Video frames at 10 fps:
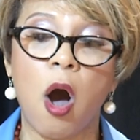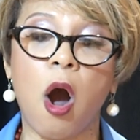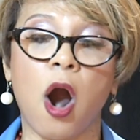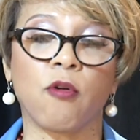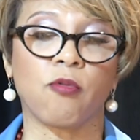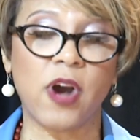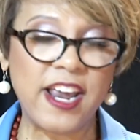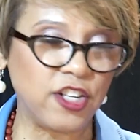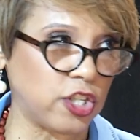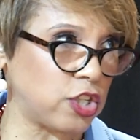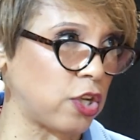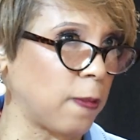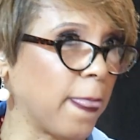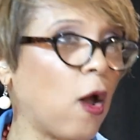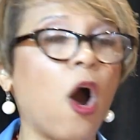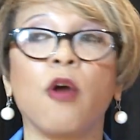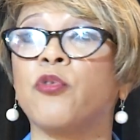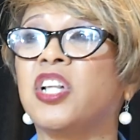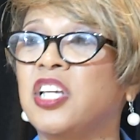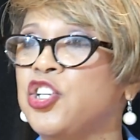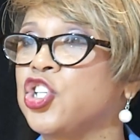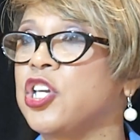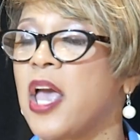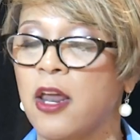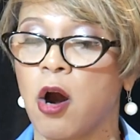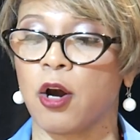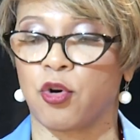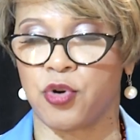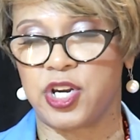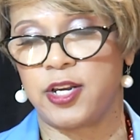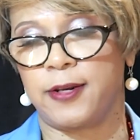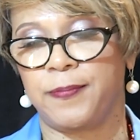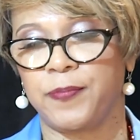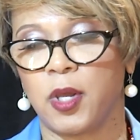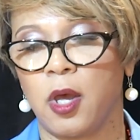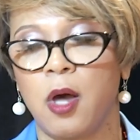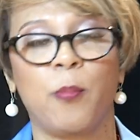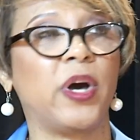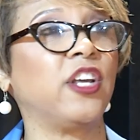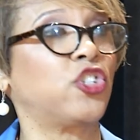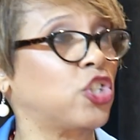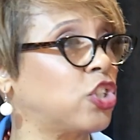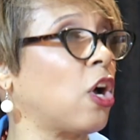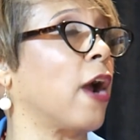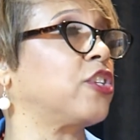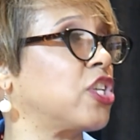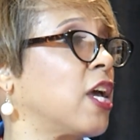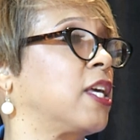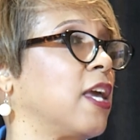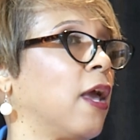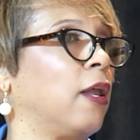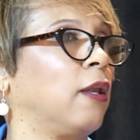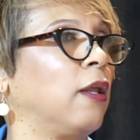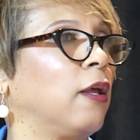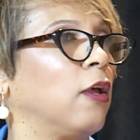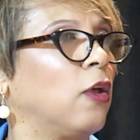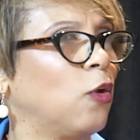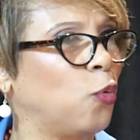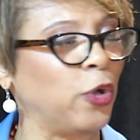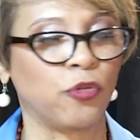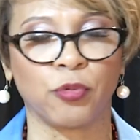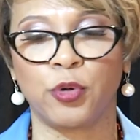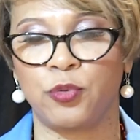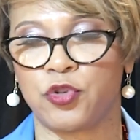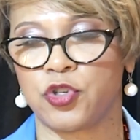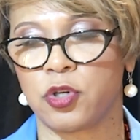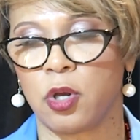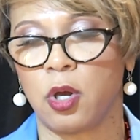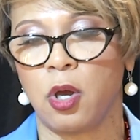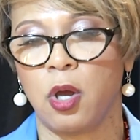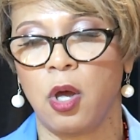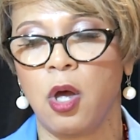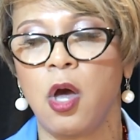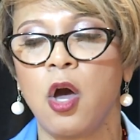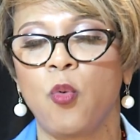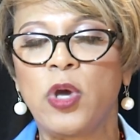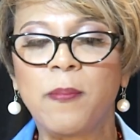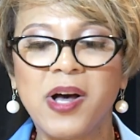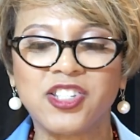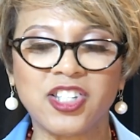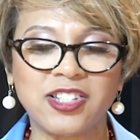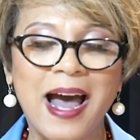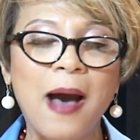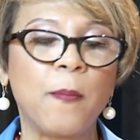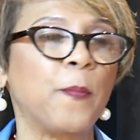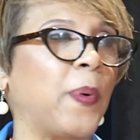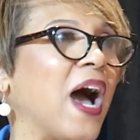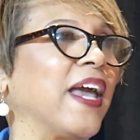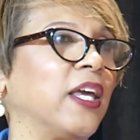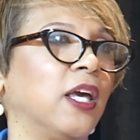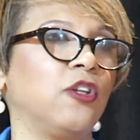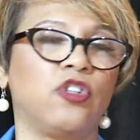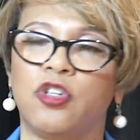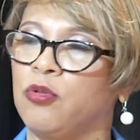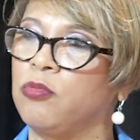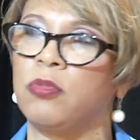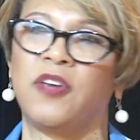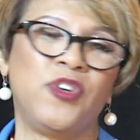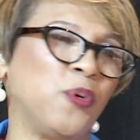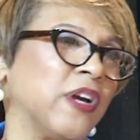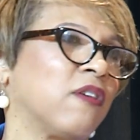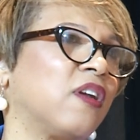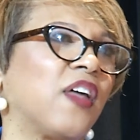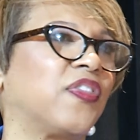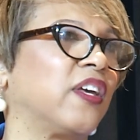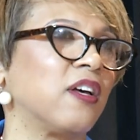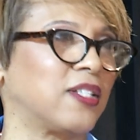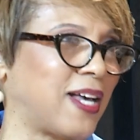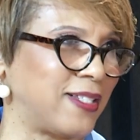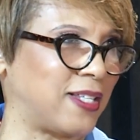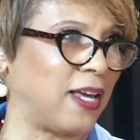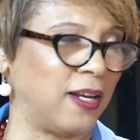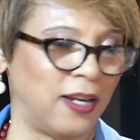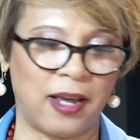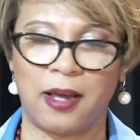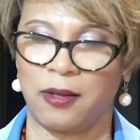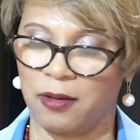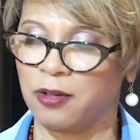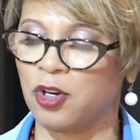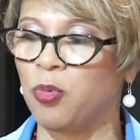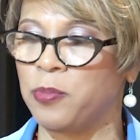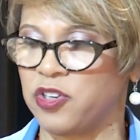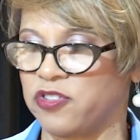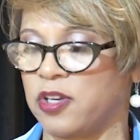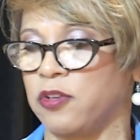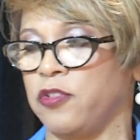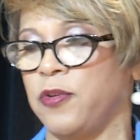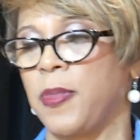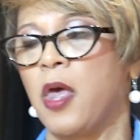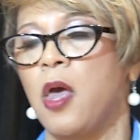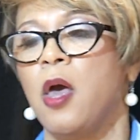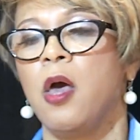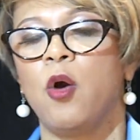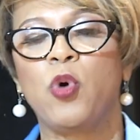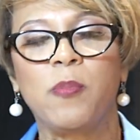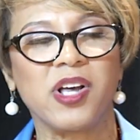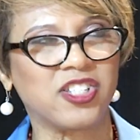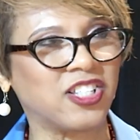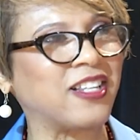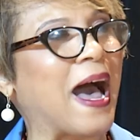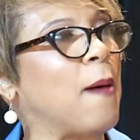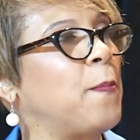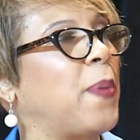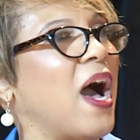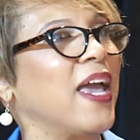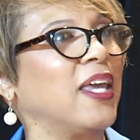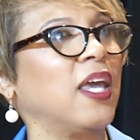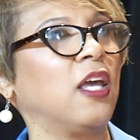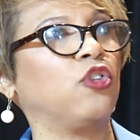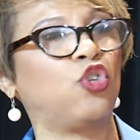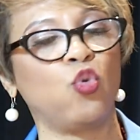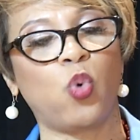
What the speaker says: our race, our religion, and our creed. But it starts again with roots. We must stop buying into, if you hear nothing else I say today, don't miss this. We must stop buying into